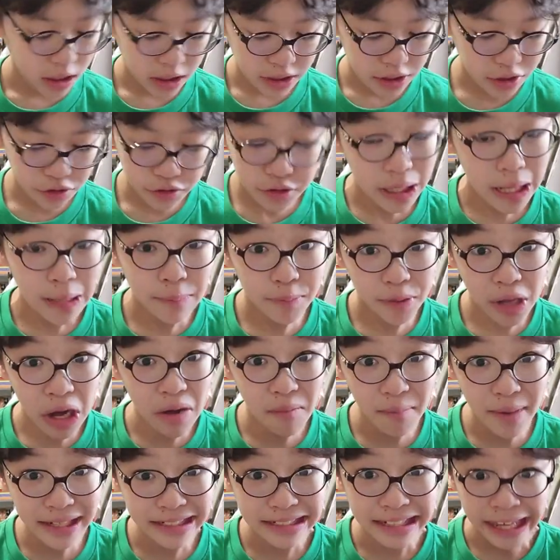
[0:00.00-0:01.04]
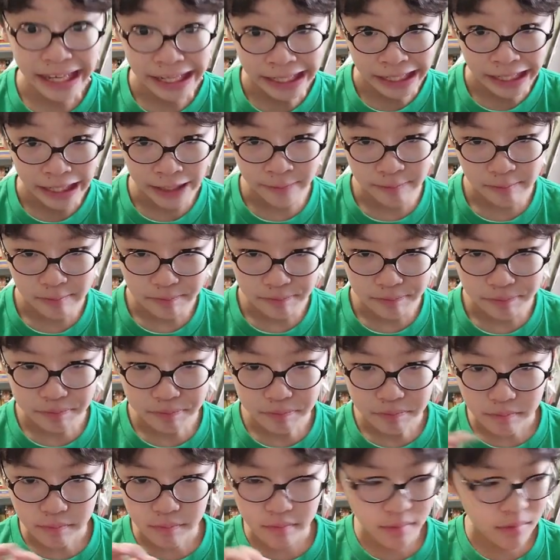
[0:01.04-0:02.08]
just seems too much like it.
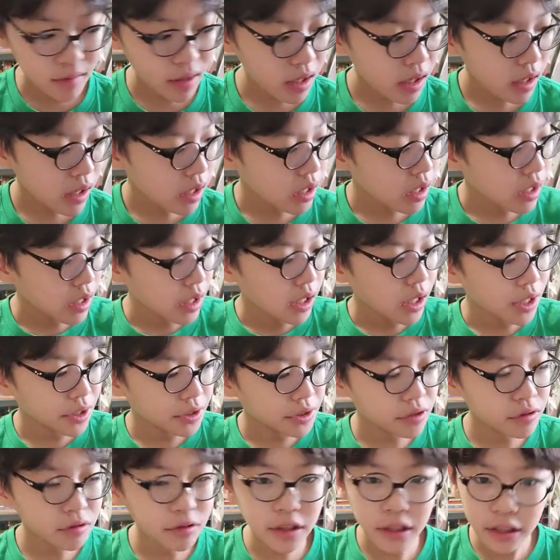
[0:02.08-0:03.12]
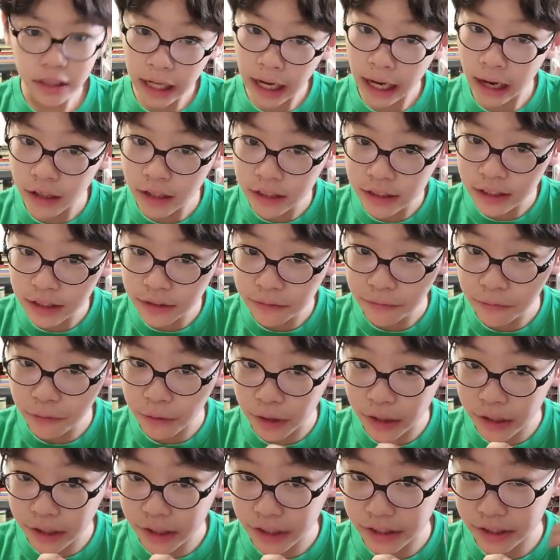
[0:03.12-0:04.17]
And so then how does it
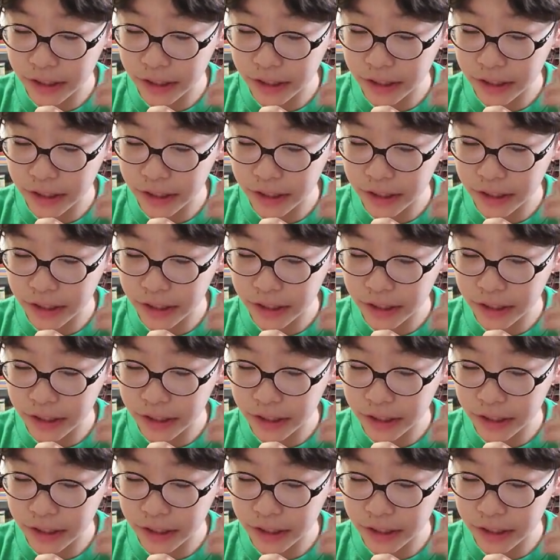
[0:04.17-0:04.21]
work